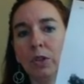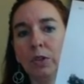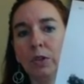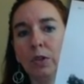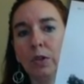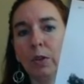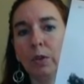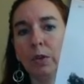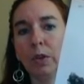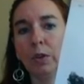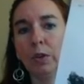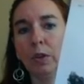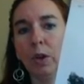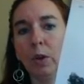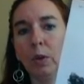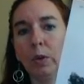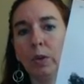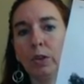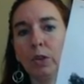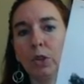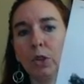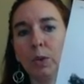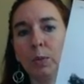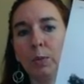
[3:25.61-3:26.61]
So the
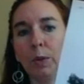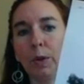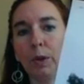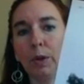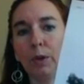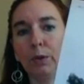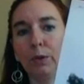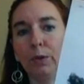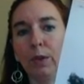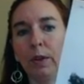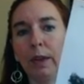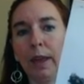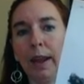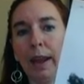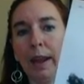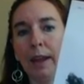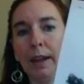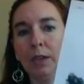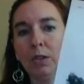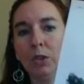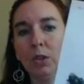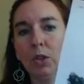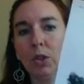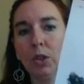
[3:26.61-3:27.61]
lower Jupiter
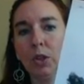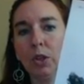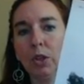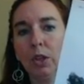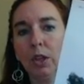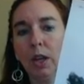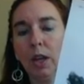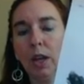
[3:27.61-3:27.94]
phalange